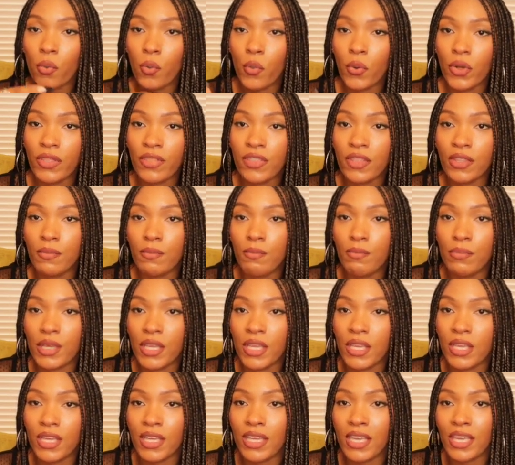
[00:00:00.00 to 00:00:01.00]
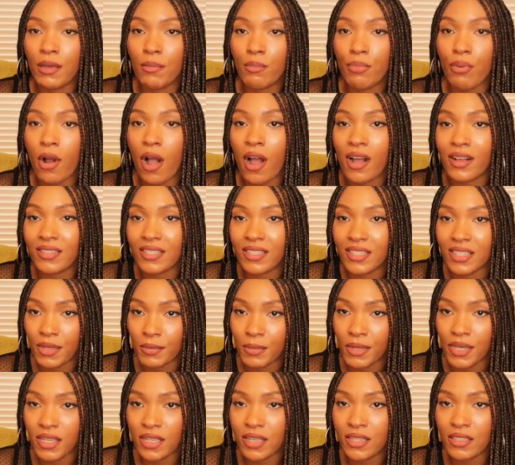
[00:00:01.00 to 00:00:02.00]
within being in
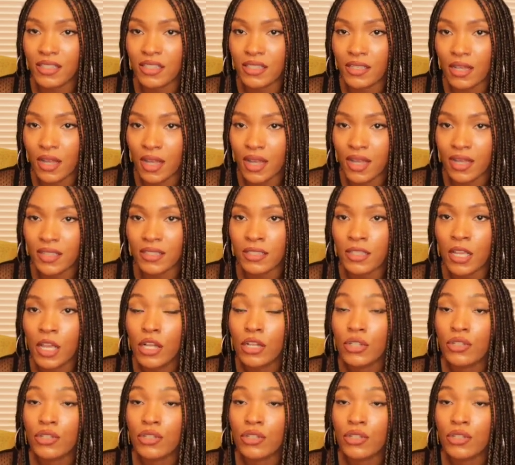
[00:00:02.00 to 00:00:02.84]
proximity to us